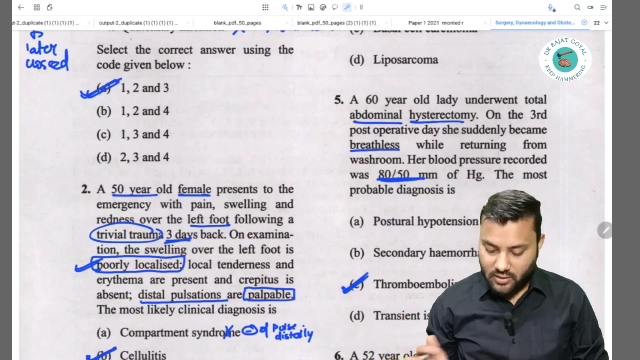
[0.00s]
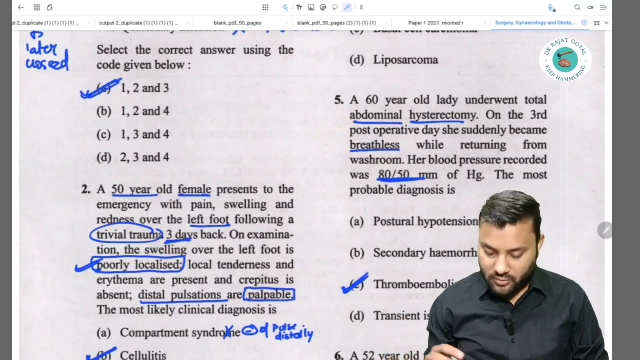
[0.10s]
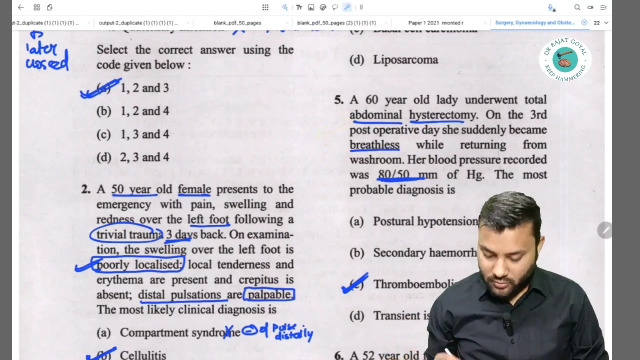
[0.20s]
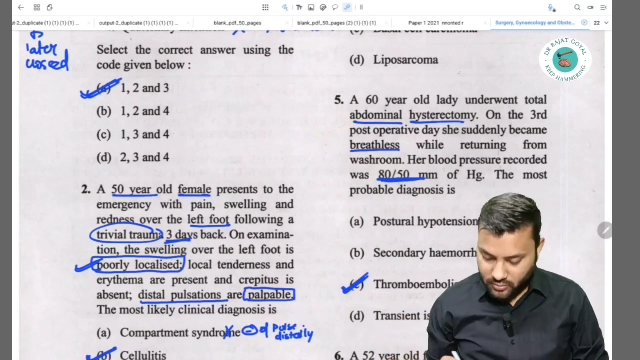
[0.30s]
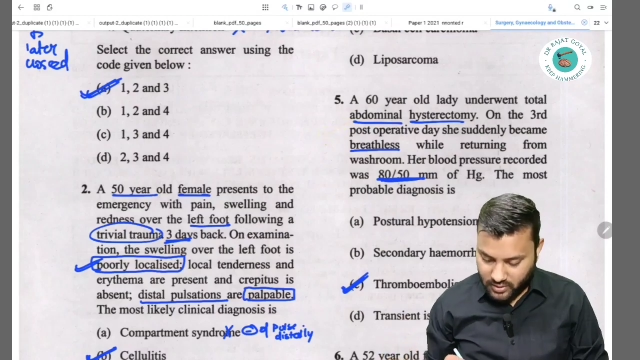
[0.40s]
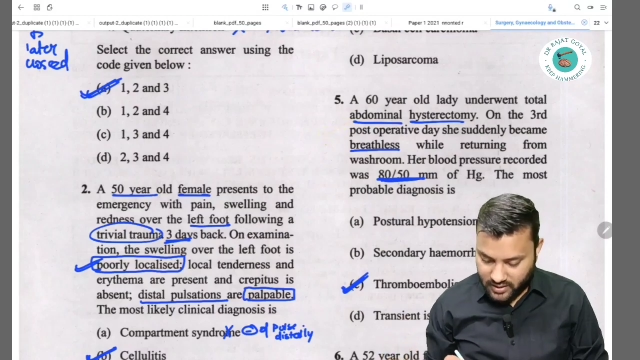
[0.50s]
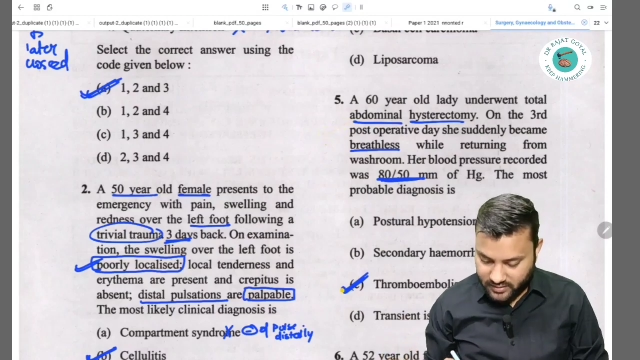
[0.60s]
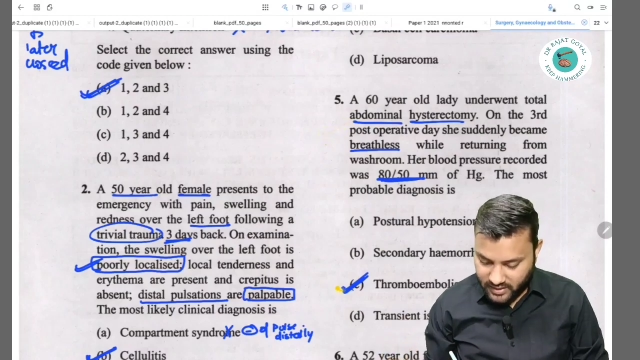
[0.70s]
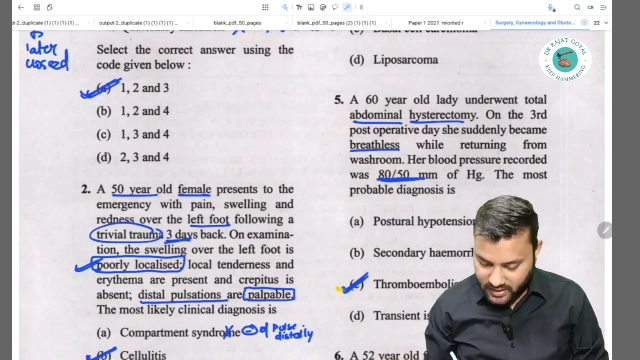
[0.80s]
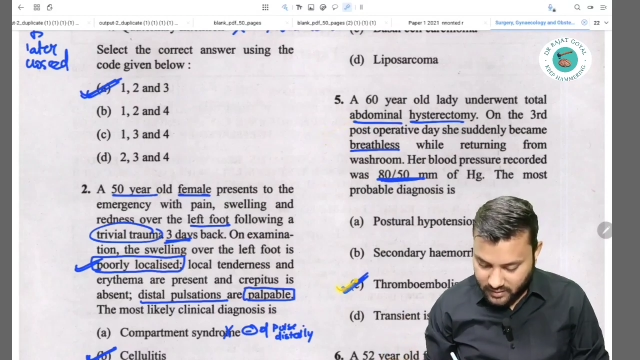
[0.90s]
So
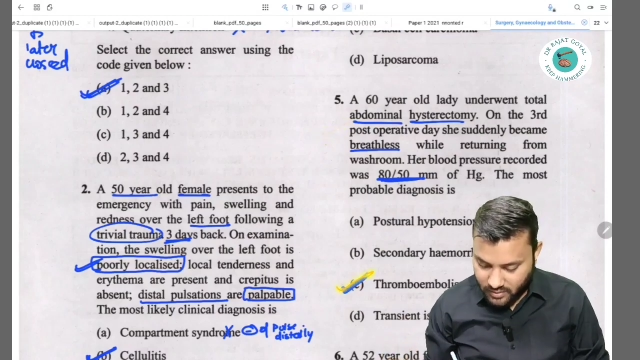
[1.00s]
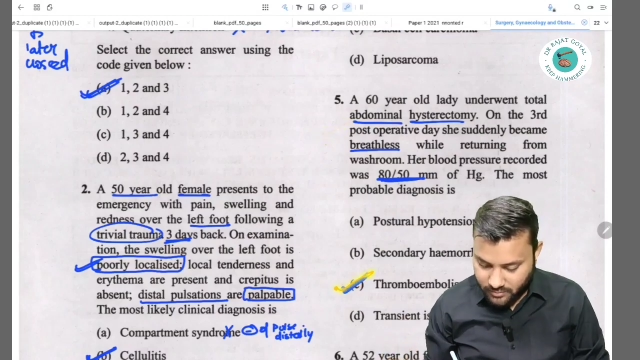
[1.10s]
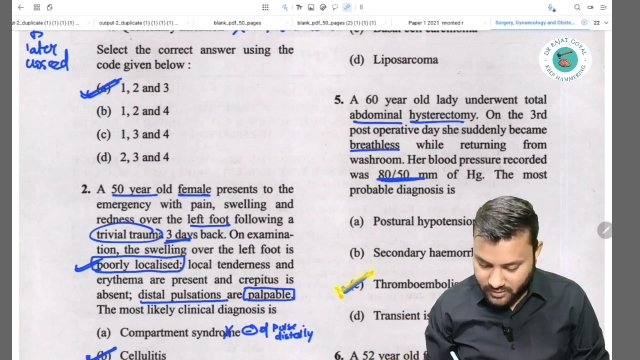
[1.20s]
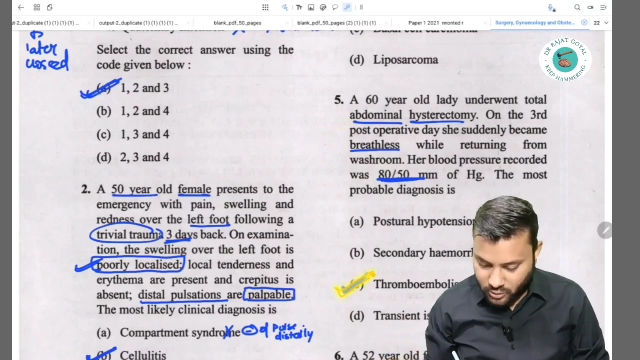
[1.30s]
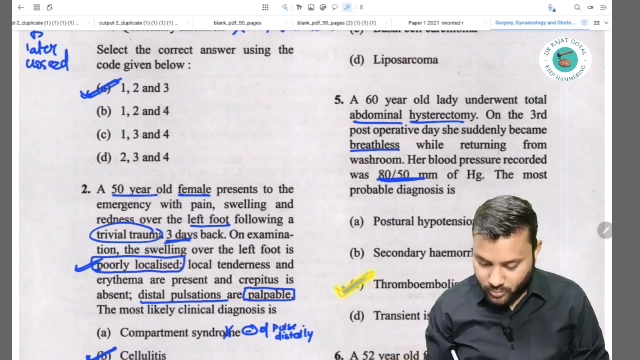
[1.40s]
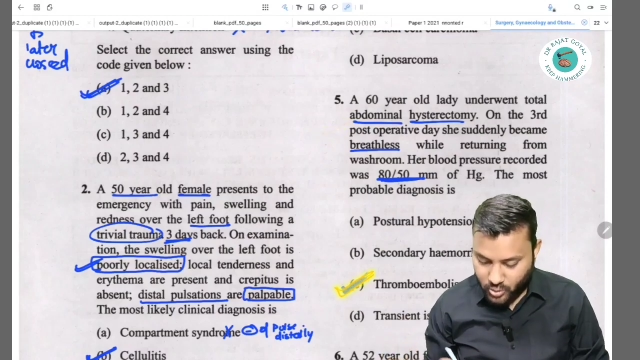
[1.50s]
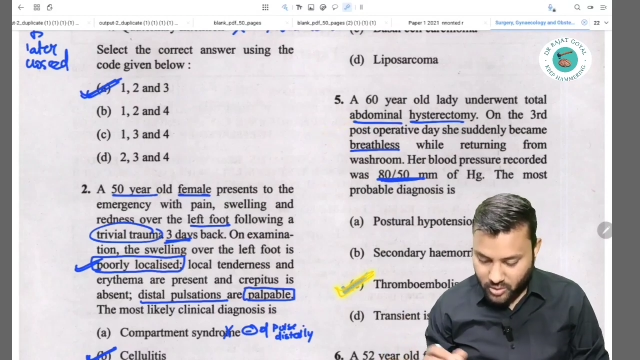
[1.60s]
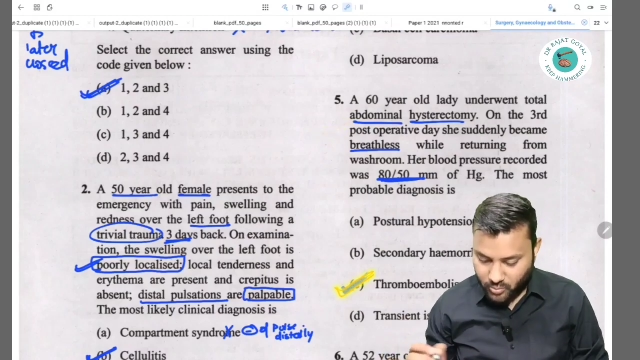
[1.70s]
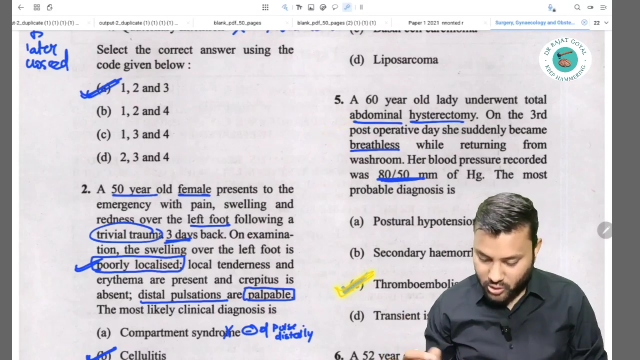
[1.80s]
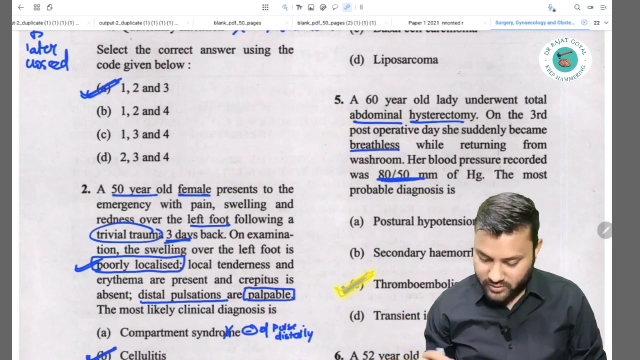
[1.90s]
answer here will be
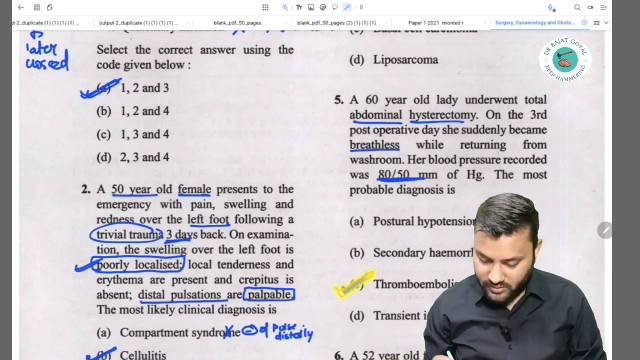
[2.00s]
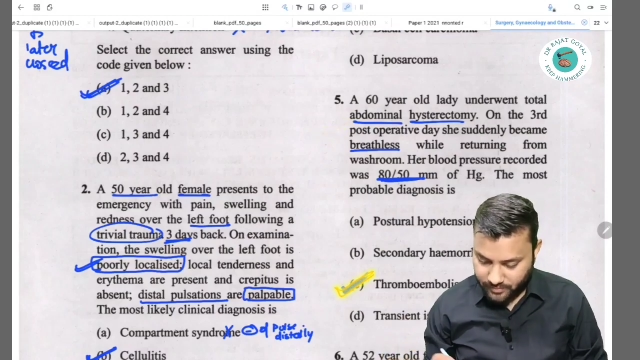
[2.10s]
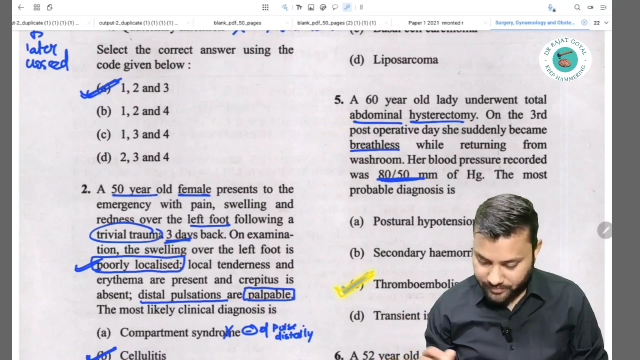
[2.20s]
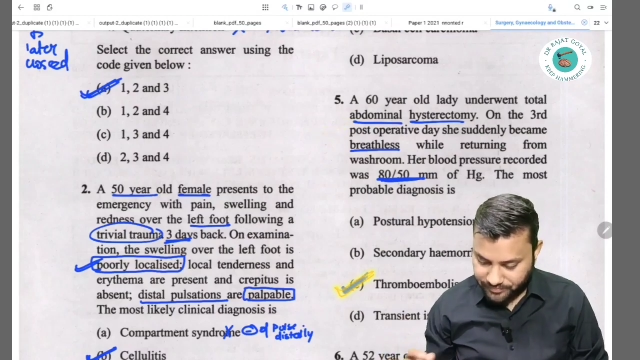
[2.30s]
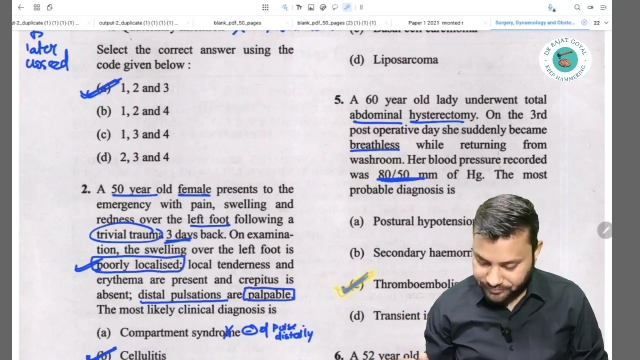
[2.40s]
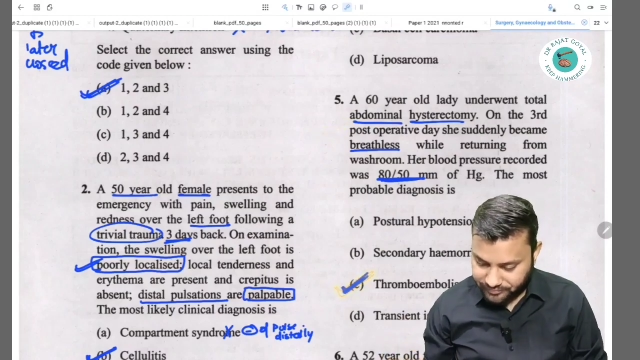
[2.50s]
thromboembolism.